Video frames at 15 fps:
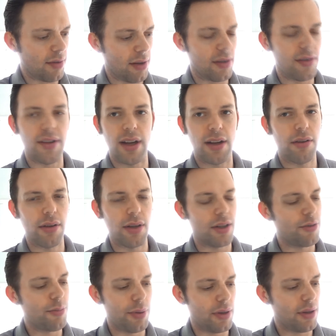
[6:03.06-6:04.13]
like
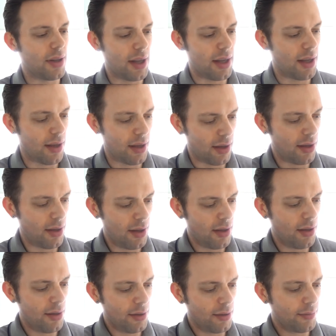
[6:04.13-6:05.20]
sacrilege, but
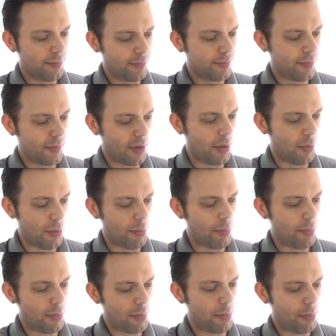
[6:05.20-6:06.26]
they were
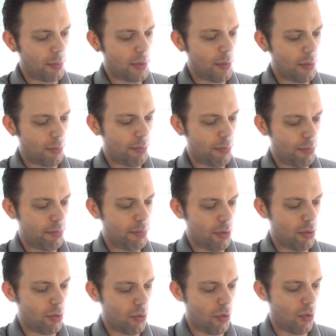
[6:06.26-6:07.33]

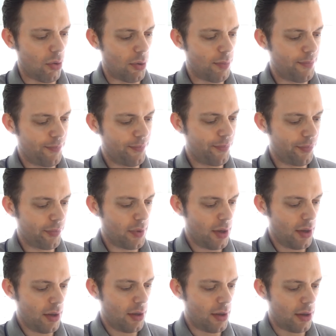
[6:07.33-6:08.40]
poor.
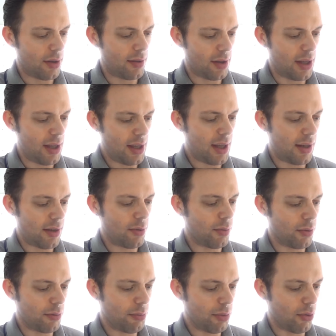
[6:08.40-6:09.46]
I say it
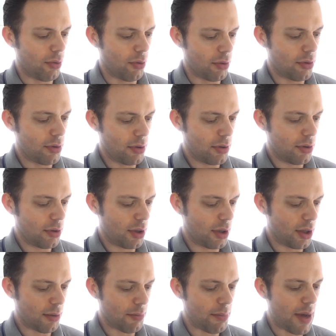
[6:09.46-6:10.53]
was poor in
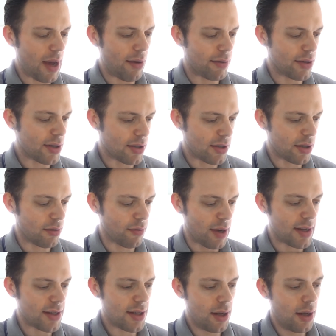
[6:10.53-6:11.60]
comparison to the
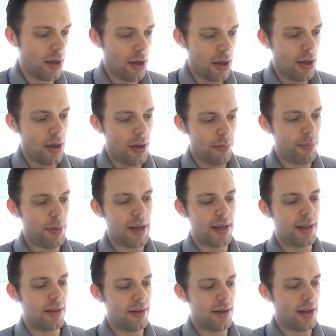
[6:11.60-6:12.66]
rest. Back
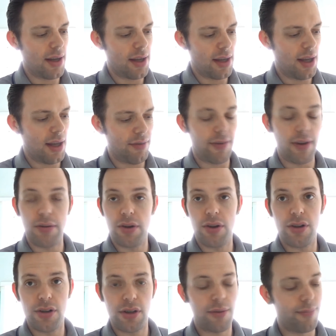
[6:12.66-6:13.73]
in the day it felt
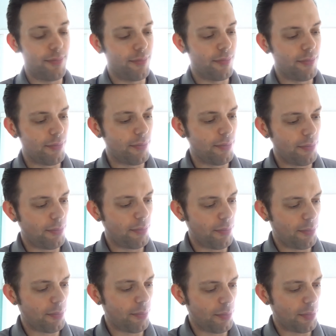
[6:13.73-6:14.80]
good,
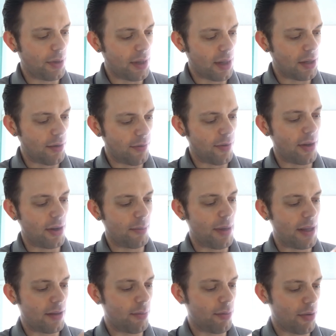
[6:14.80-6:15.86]
but then you find
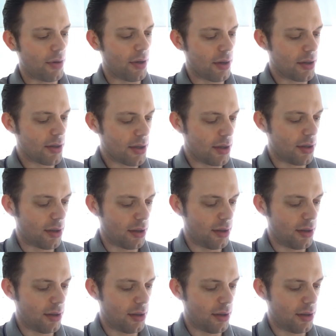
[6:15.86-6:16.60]
better products, and